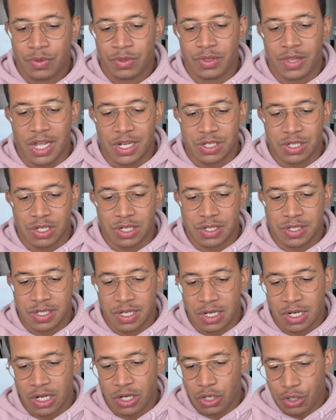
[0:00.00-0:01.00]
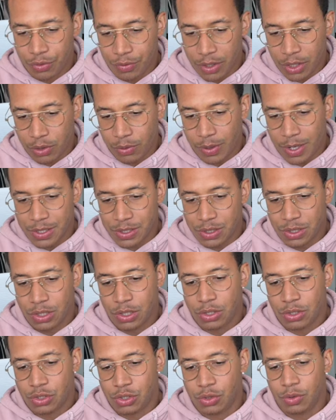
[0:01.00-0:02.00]
That's going to send a new request
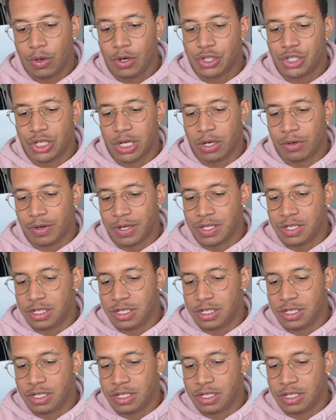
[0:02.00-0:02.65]
to our generate